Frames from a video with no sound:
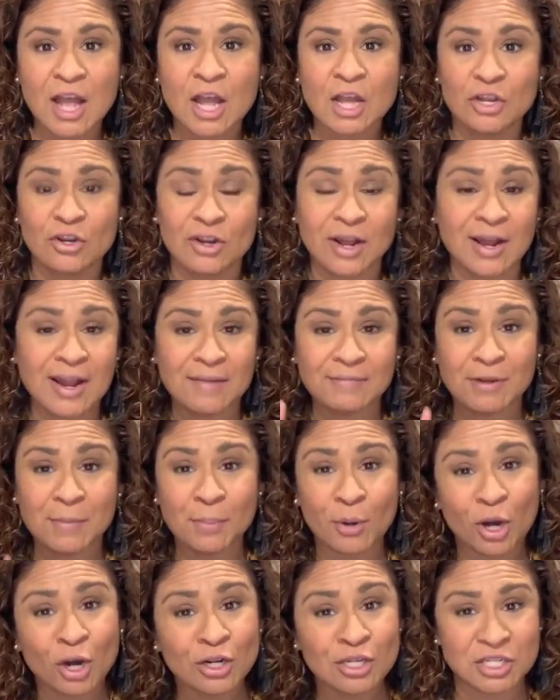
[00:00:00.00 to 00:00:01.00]
You're not having to
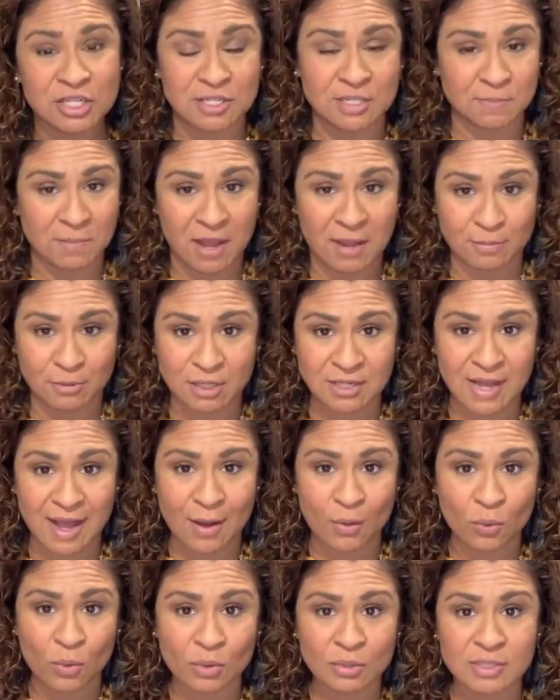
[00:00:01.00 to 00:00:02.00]
purchase paper
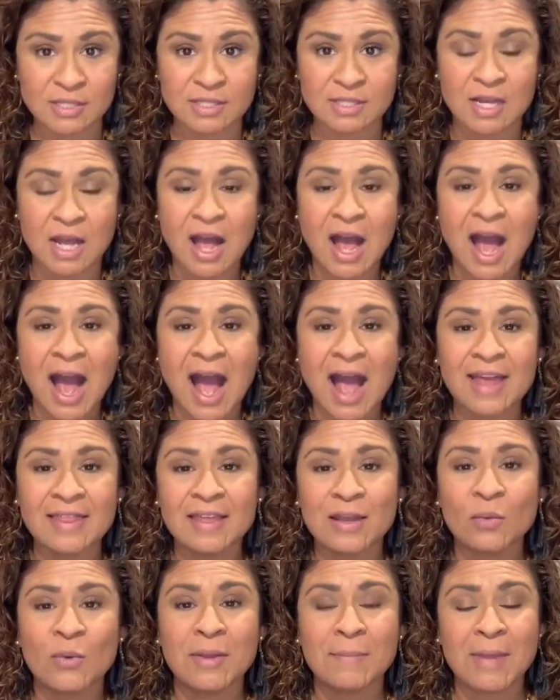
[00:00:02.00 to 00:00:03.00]
towels. I
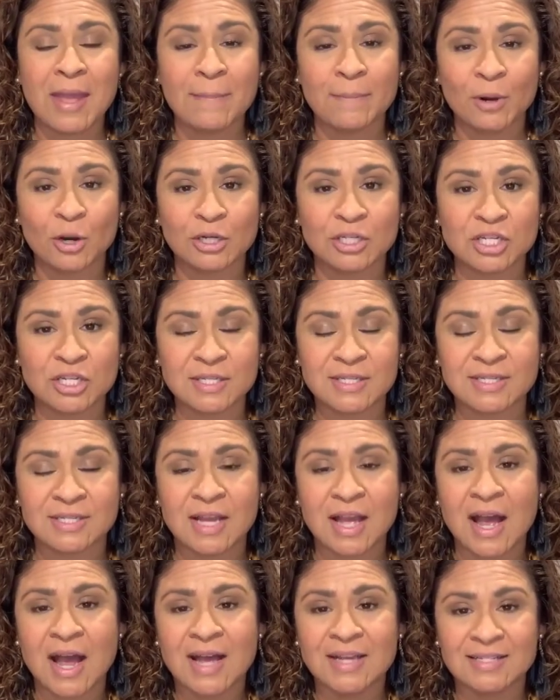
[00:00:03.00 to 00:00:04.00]
think we may purchase
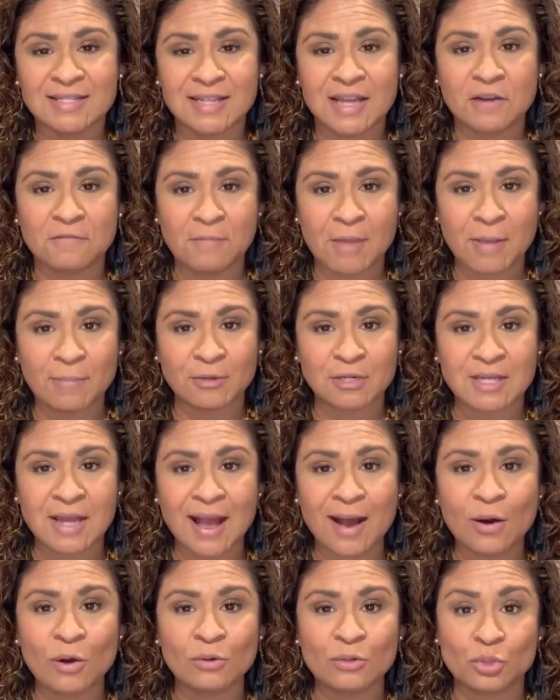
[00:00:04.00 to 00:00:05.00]
a set of paper
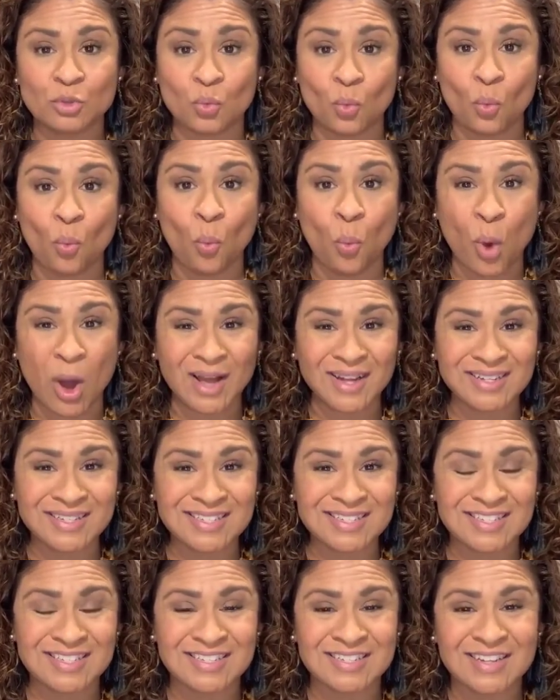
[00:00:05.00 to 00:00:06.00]
towels
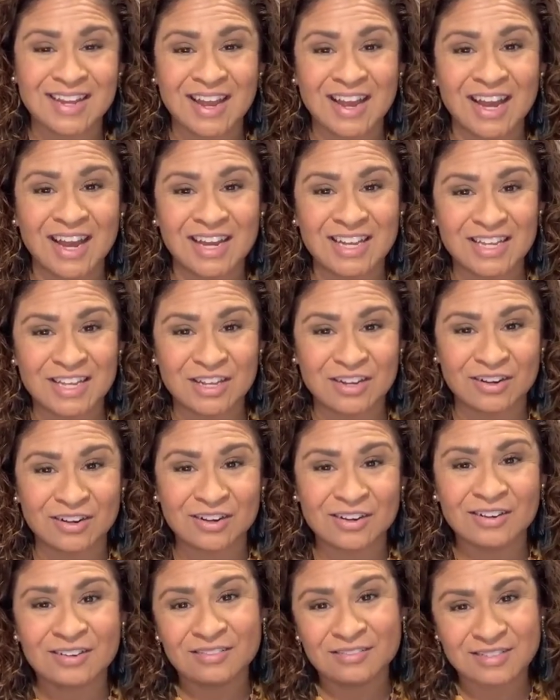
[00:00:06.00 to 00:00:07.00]
once a
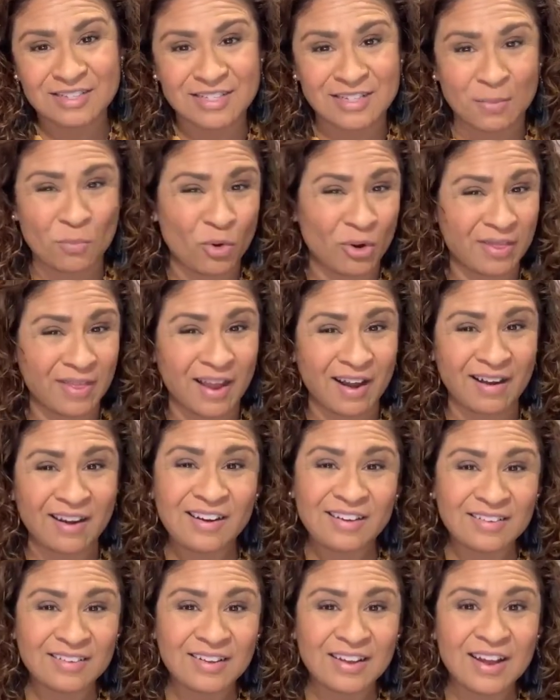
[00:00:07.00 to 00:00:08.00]
year, somewhere
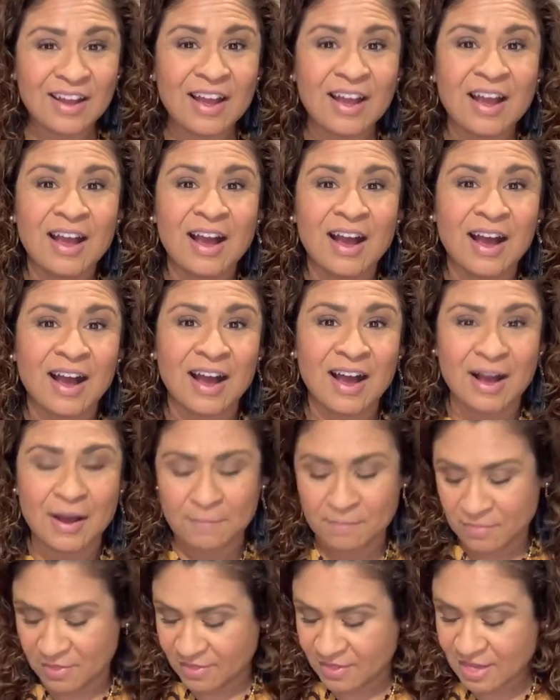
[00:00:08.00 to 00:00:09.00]
there.
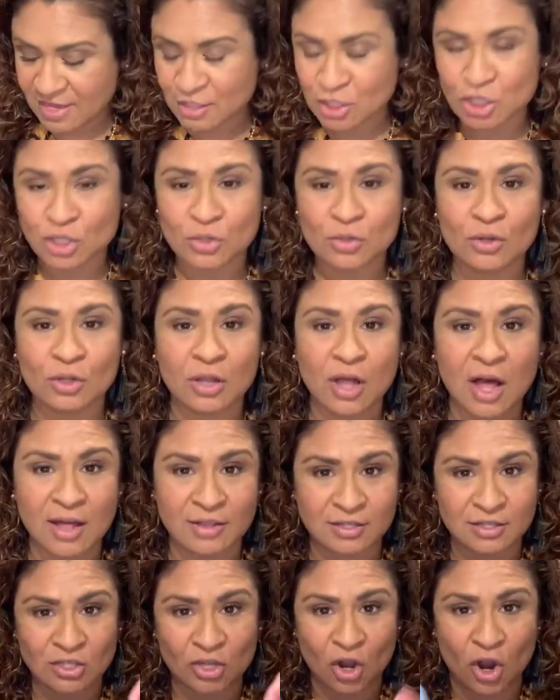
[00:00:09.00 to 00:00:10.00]
These two
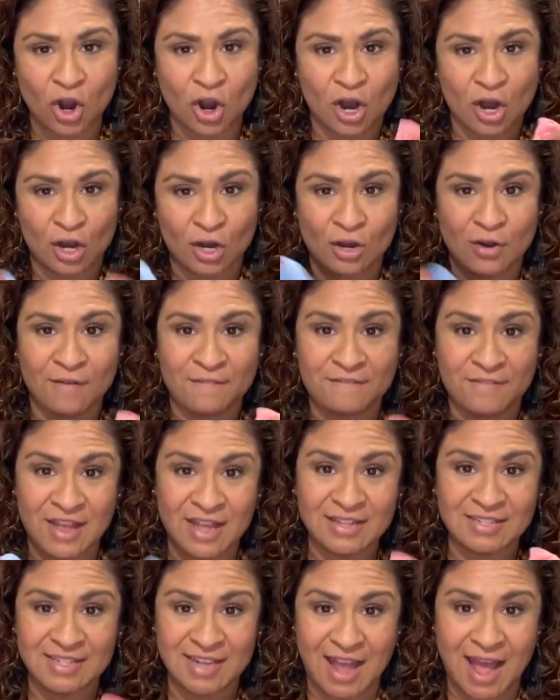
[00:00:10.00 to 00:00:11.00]
cloths are
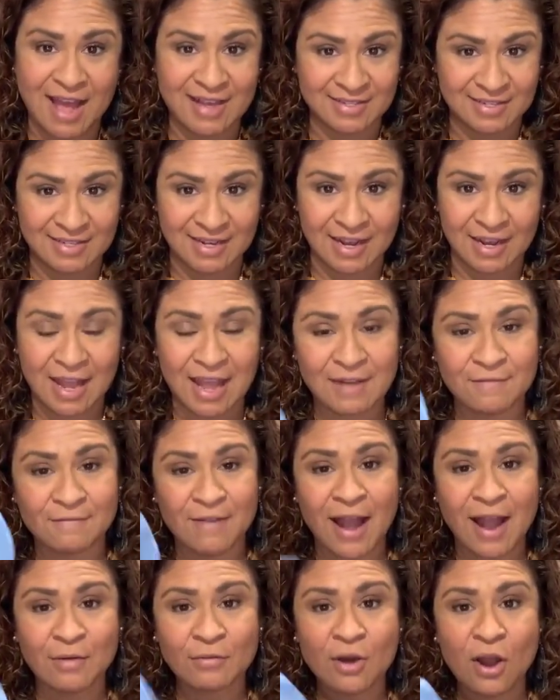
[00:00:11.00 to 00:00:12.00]
fantastic.
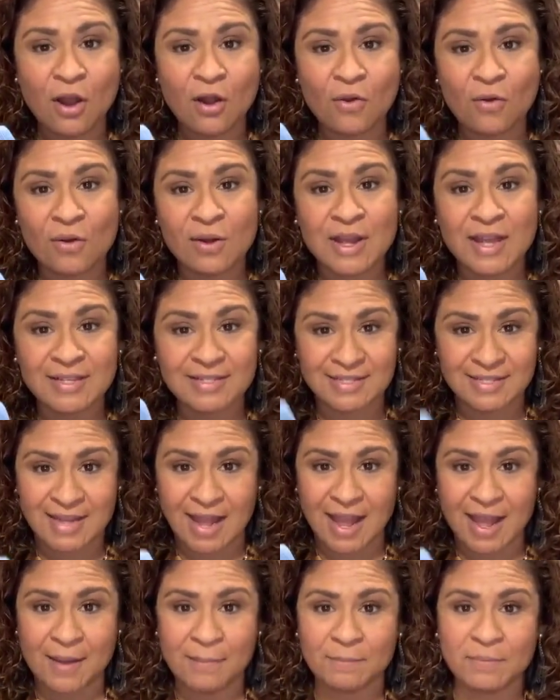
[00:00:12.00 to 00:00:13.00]
Enviro is
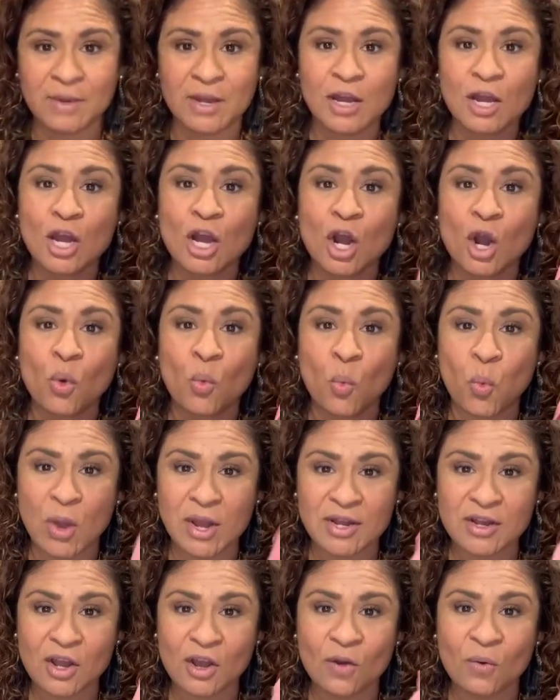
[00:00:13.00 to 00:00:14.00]
damp,
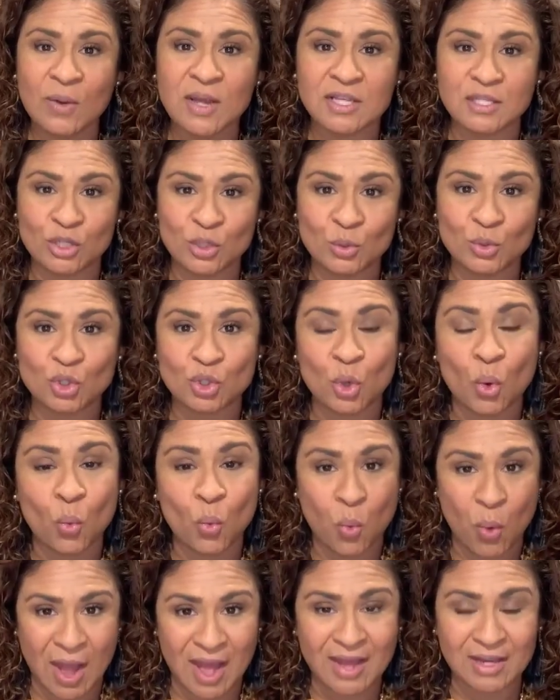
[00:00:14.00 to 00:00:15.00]
window is used
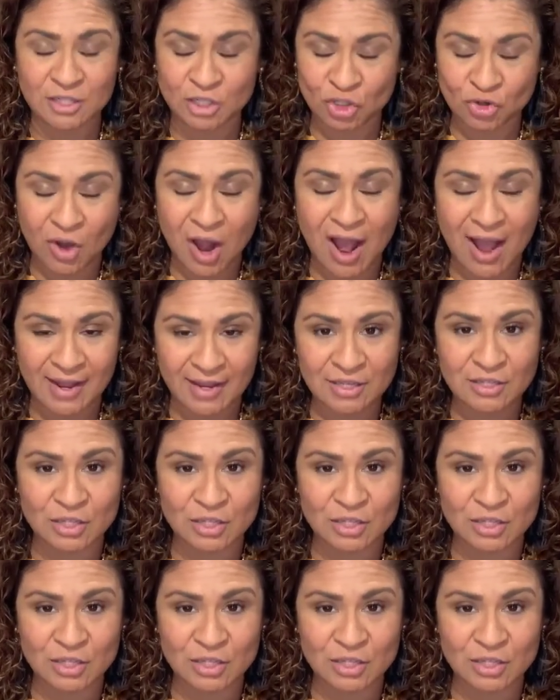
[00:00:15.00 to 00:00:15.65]
dry.